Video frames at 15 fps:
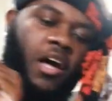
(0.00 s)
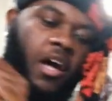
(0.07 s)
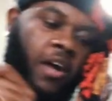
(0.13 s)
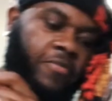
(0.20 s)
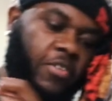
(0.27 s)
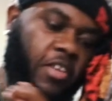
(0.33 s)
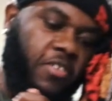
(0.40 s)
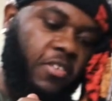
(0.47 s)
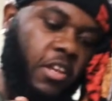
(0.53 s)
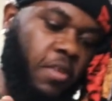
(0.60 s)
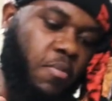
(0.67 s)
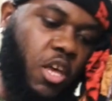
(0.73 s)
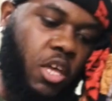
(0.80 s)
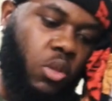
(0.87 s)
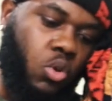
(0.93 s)
have this
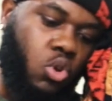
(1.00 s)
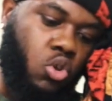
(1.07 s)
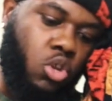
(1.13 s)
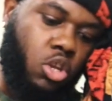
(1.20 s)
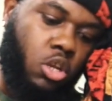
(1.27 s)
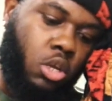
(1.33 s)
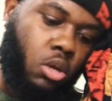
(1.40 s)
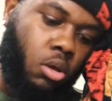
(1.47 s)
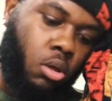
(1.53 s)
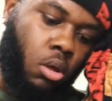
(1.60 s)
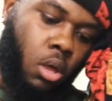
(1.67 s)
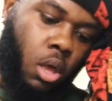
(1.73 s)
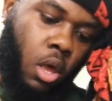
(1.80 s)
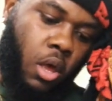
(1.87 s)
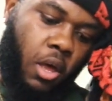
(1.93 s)
debate to do, you know.
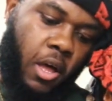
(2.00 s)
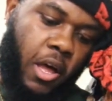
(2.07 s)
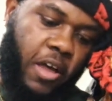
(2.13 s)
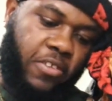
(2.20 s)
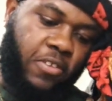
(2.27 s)
Because